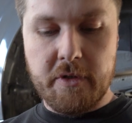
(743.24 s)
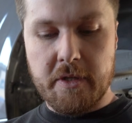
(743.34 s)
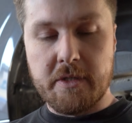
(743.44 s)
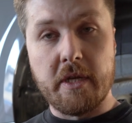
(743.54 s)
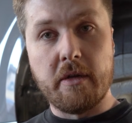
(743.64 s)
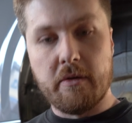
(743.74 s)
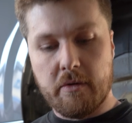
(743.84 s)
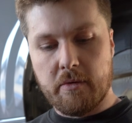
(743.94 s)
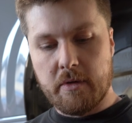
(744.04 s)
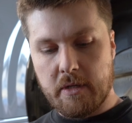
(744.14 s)
the
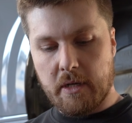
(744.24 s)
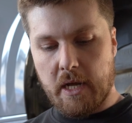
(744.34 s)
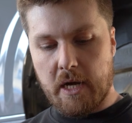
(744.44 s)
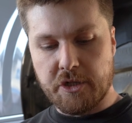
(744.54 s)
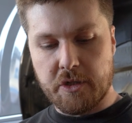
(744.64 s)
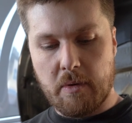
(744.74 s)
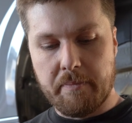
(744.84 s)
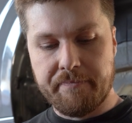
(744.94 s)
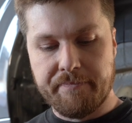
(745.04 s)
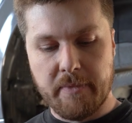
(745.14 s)
single largest
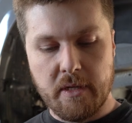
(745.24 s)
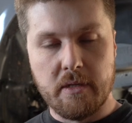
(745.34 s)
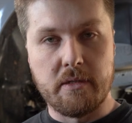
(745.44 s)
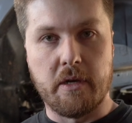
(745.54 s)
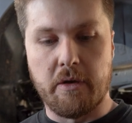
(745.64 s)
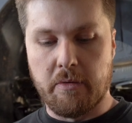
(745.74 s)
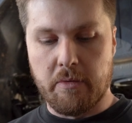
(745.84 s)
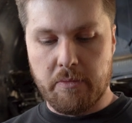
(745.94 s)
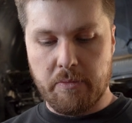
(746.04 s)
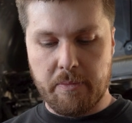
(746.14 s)
one.
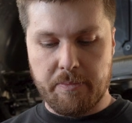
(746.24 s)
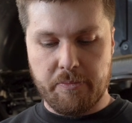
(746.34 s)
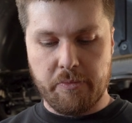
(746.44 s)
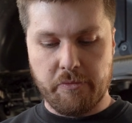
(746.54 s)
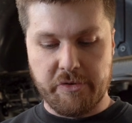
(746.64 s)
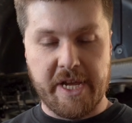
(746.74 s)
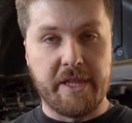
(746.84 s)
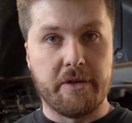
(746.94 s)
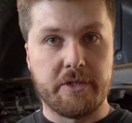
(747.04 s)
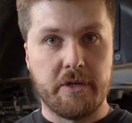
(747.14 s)
So we'll retain
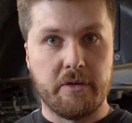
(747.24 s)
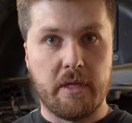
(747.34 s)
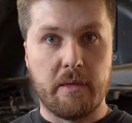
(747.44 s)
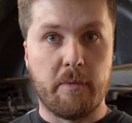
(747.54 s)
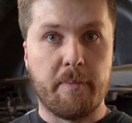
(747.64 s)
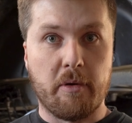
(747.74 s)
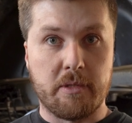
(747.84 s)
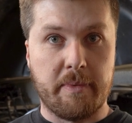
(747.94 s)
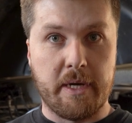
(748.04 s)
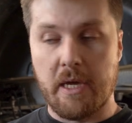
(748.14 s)
those two and then we'll bolt
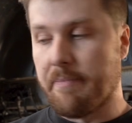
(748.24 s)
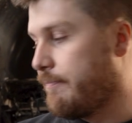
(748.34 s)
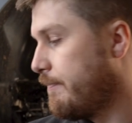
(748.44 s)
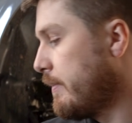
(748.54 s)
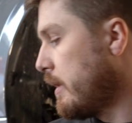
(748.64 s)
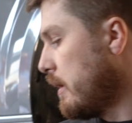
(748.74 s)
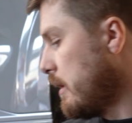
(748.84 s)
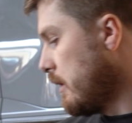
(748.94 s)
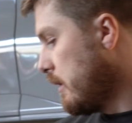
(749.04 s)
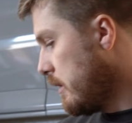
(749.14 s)
it back in.
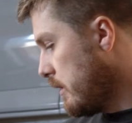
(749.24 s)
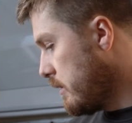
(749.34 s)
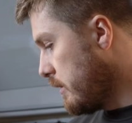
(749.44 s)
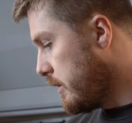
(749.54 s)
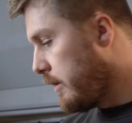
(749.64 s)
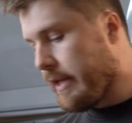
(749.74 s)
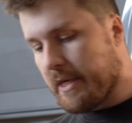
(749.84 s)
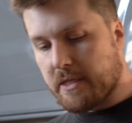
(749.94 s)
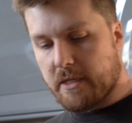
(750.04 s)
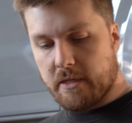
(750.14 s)
So to do
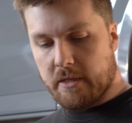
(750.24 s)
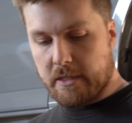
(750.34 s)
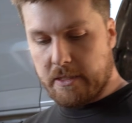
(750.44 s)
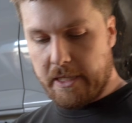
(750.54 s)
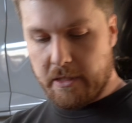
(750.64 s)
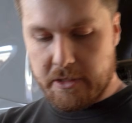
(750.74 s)
this, there's little